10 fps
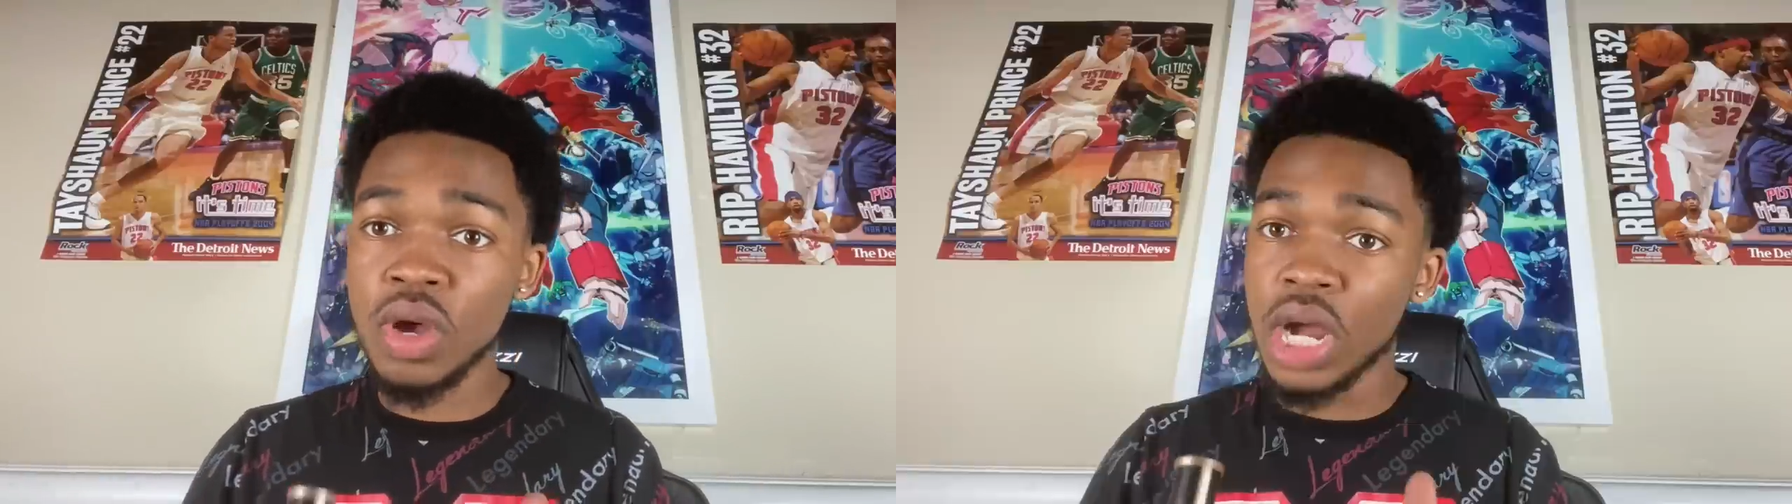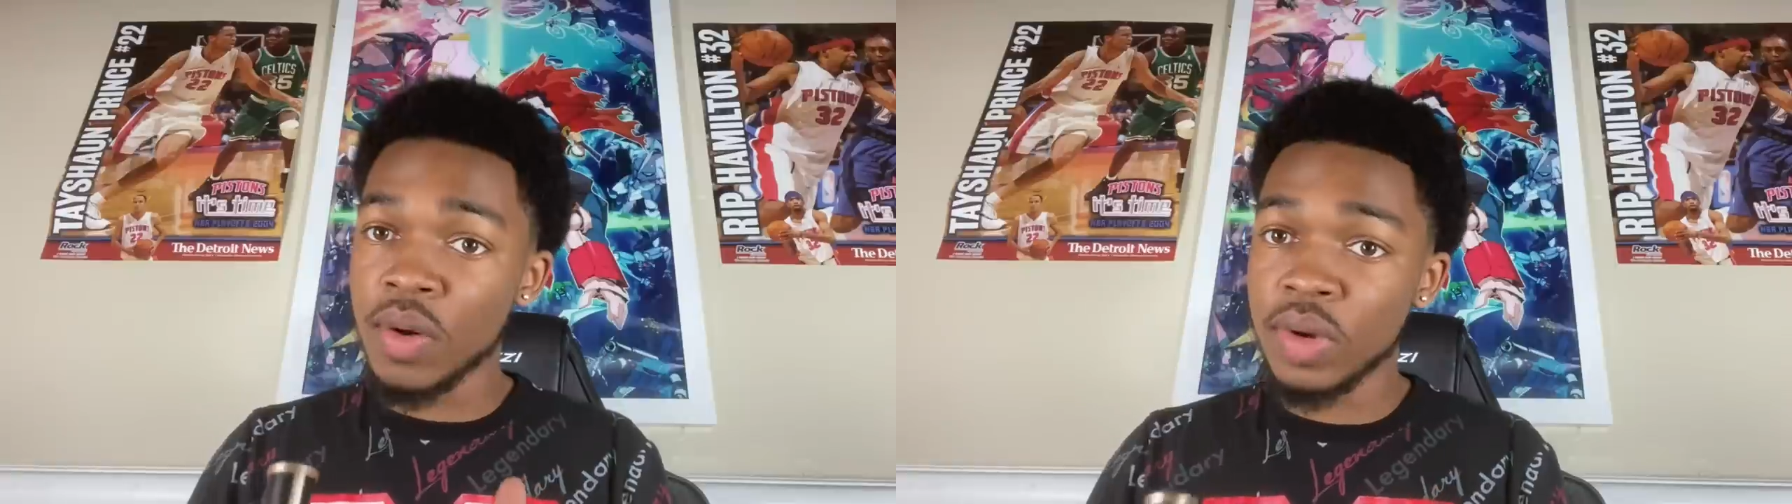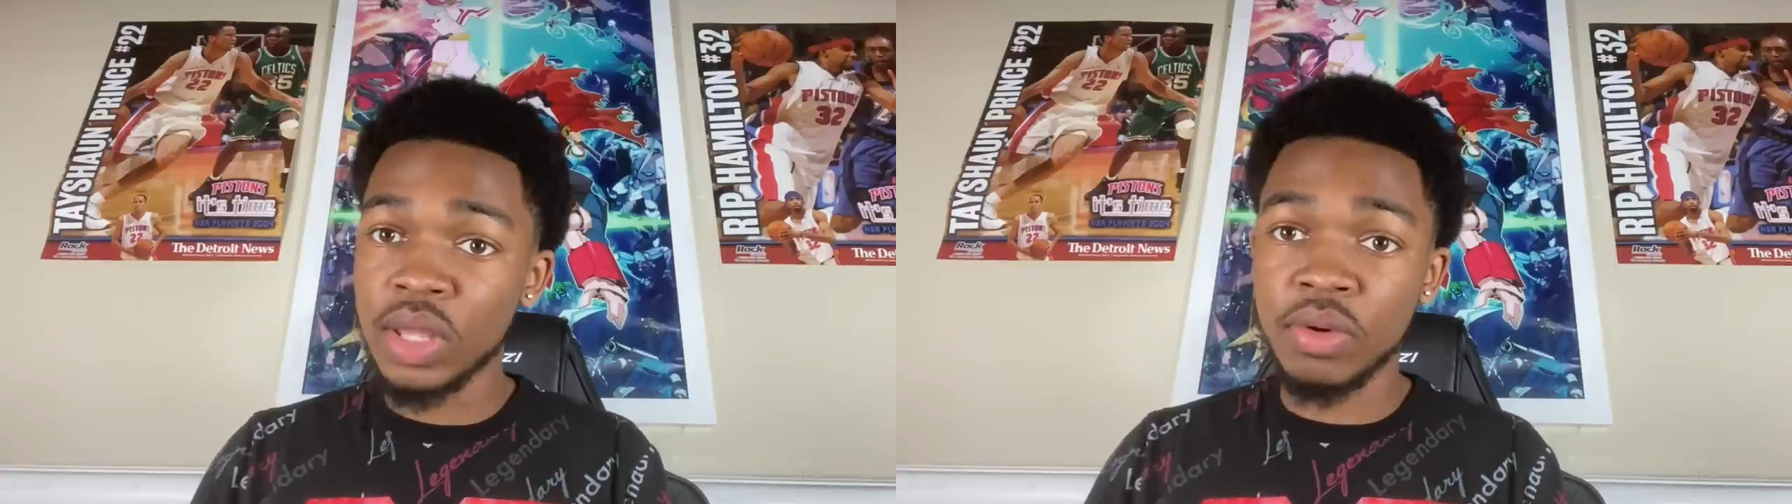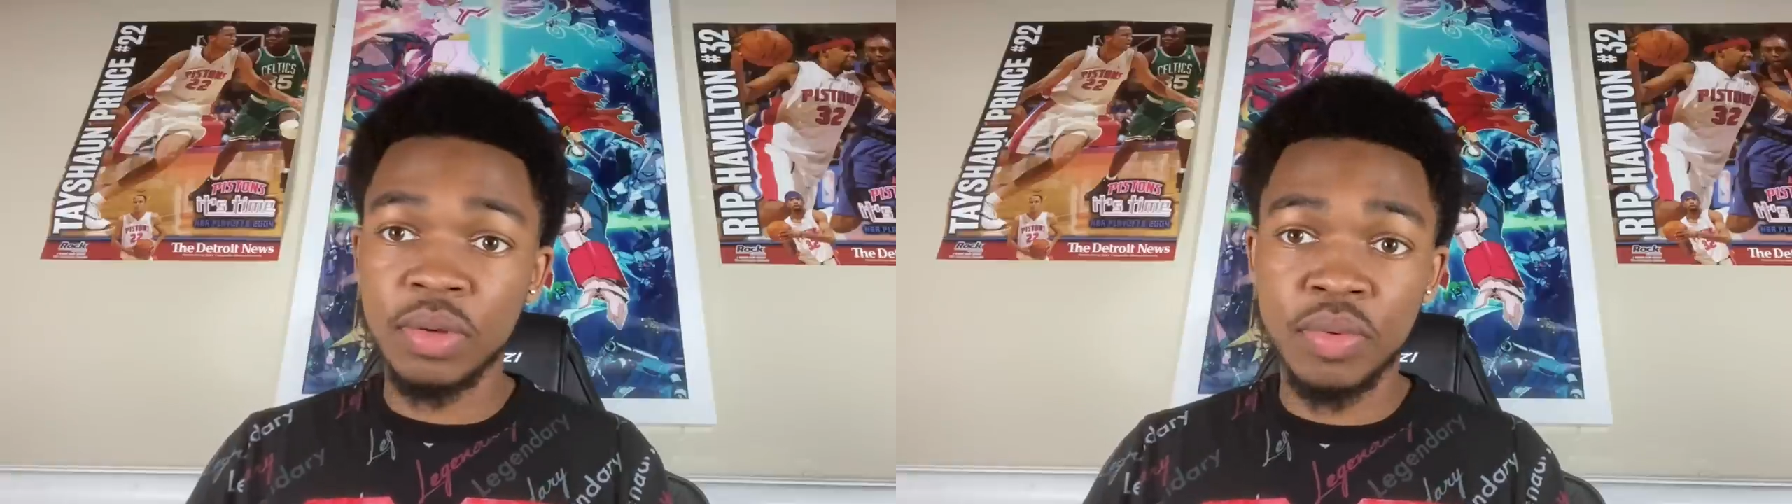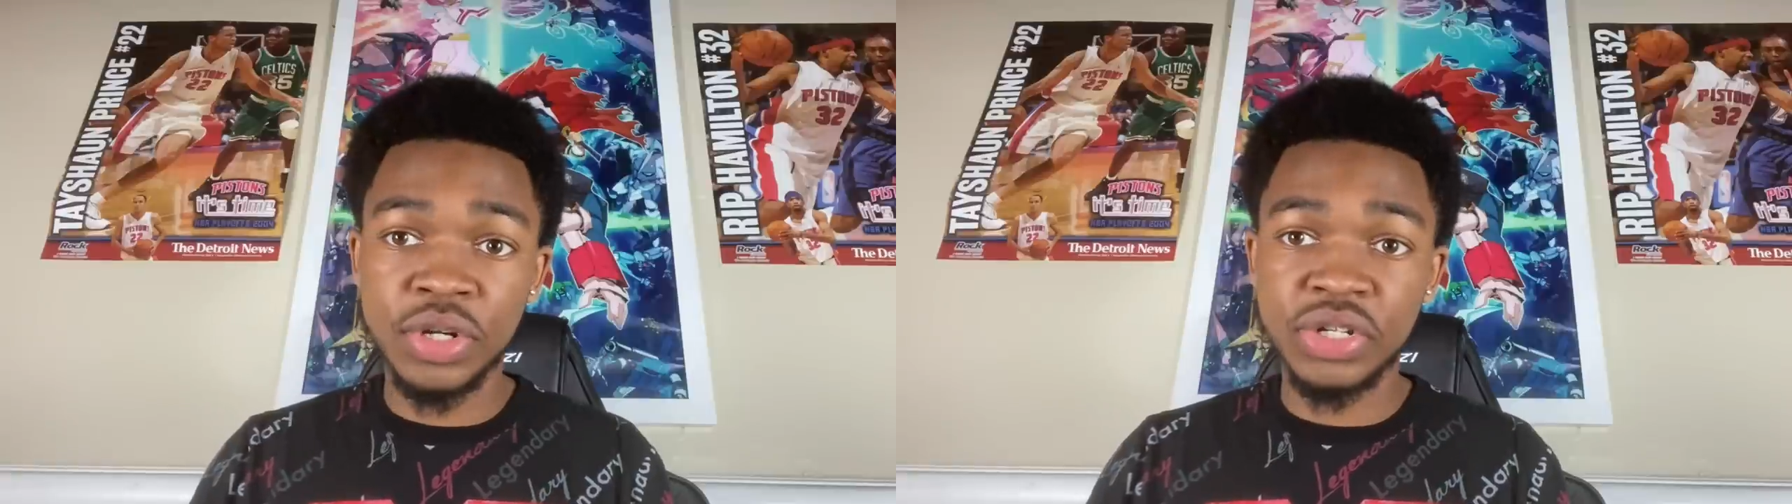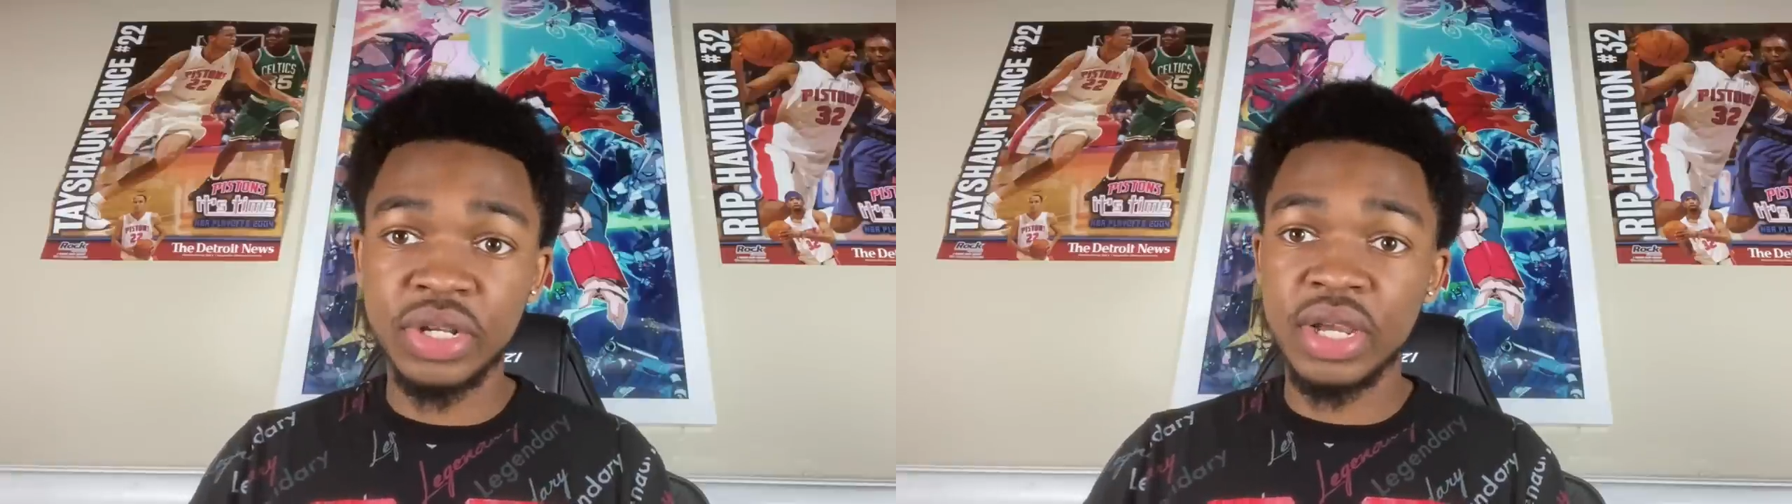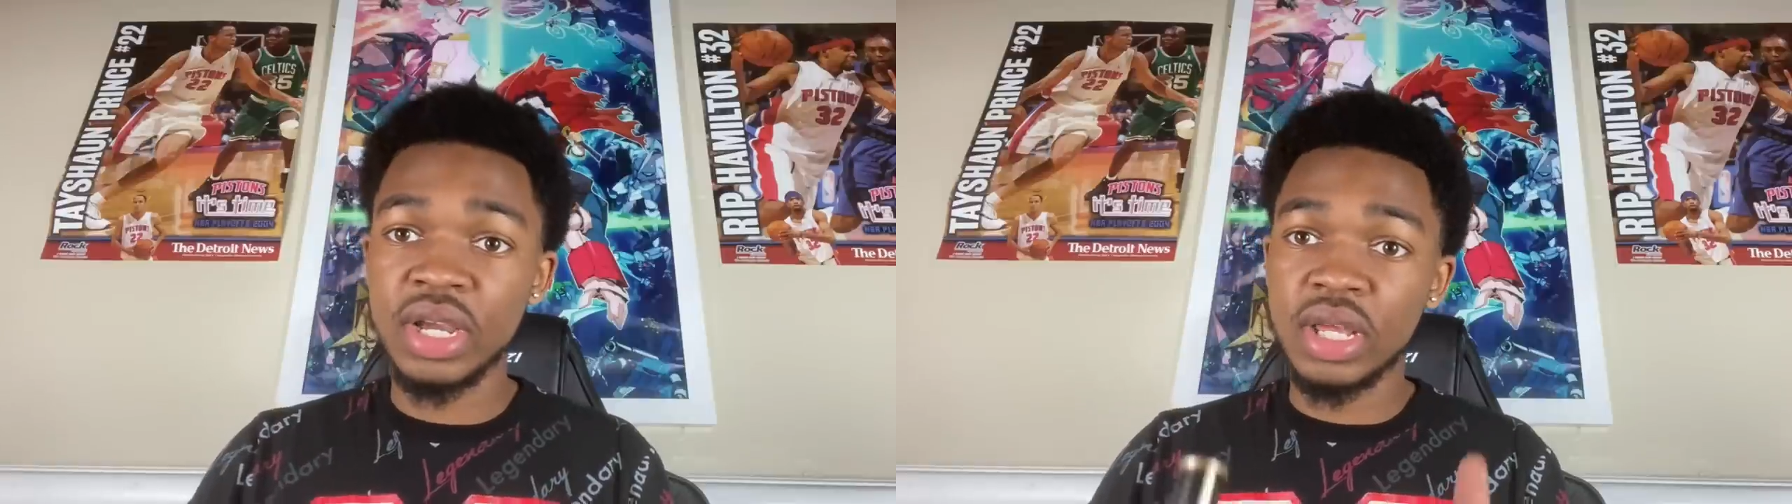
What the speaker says: I really would appreciate